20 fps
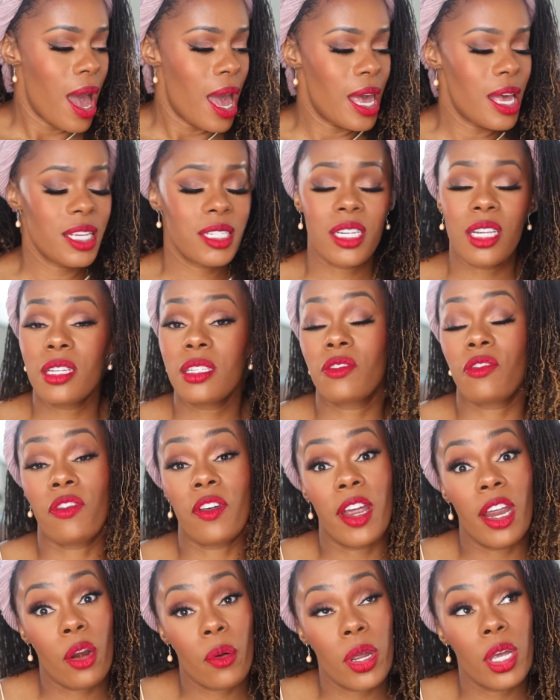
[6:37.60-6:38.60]
It's just
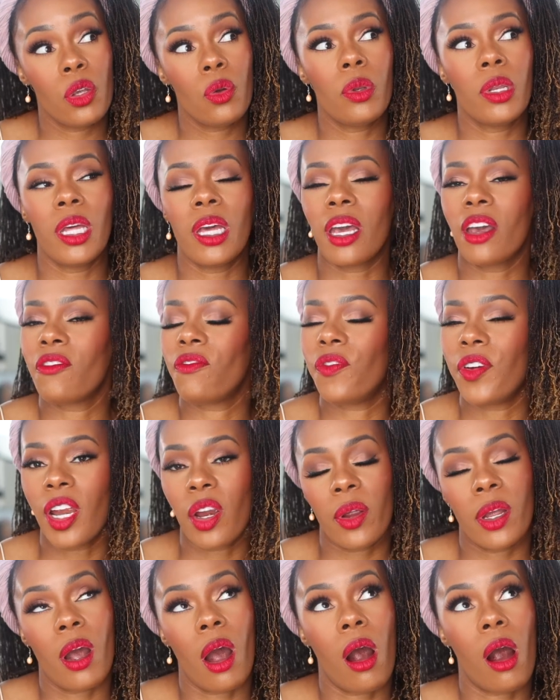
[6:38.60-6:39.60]
very unique and
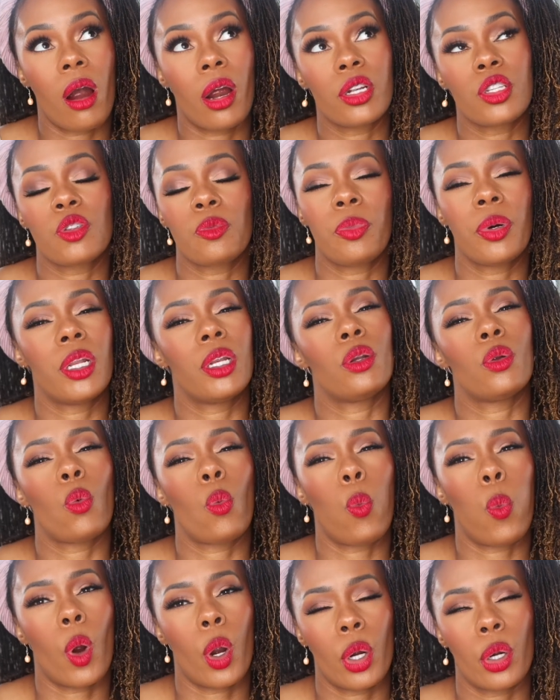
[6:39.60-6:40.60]
very hard to put into
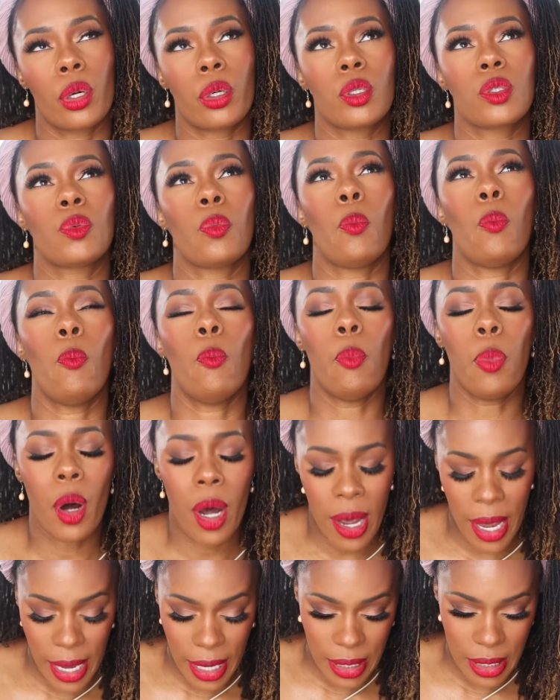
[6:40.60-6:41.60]
words,
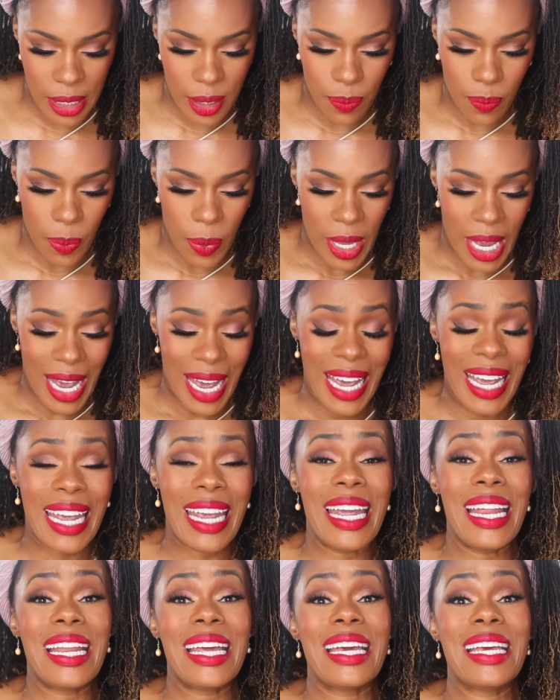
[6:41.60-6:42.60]
but
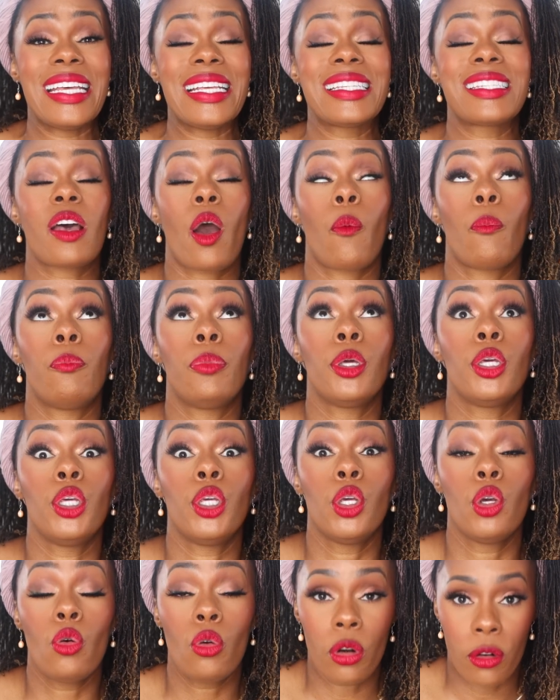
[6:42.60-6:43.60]
it is
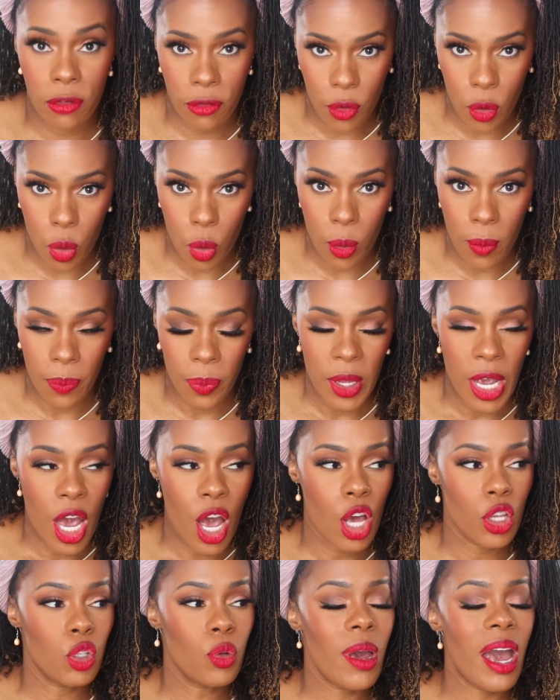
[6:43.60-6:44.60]
beautiful.
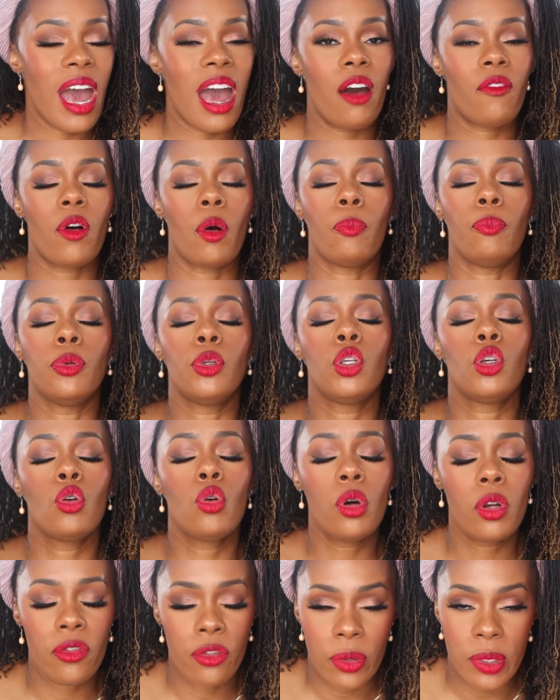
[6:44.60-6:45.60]
You have a
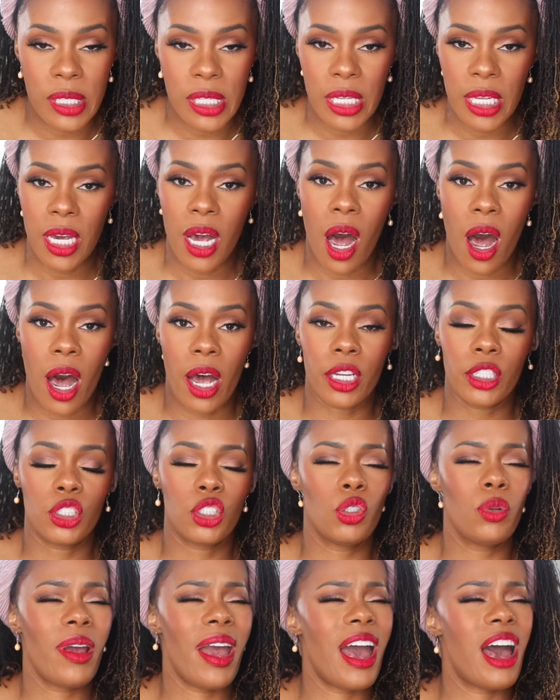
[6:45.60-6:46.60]
beautiful sillage.
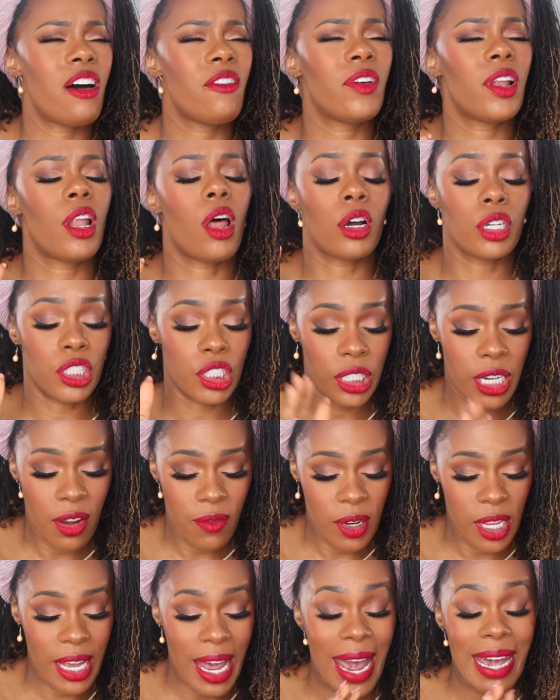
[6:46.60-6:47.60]
You have
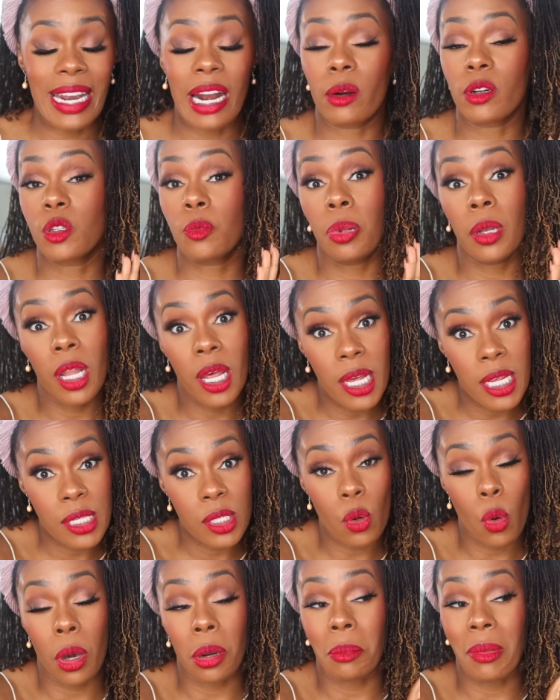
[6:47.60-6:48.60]
longevity, 8 hours plus
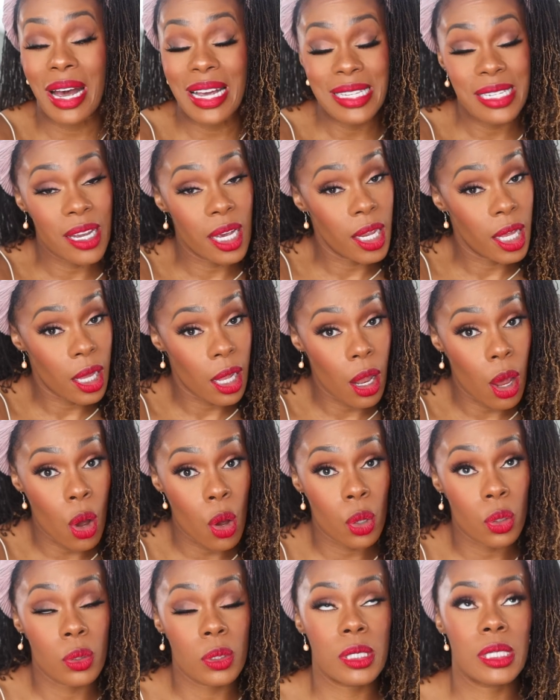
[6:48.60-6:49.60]
on my skin and
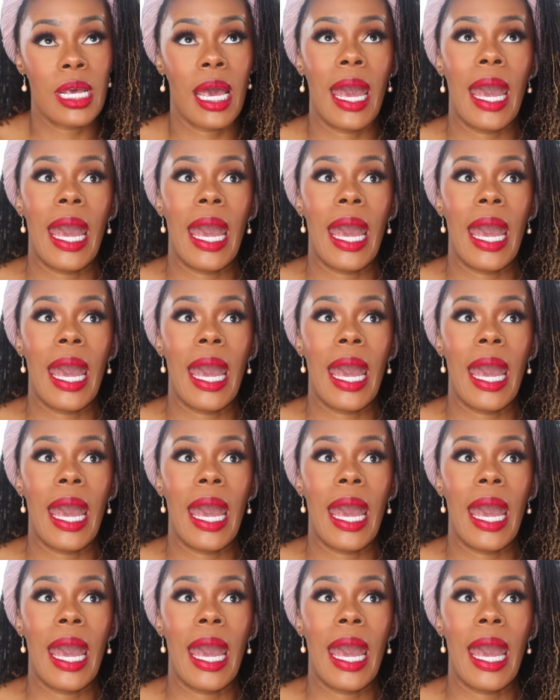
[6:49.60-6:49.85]
clothes.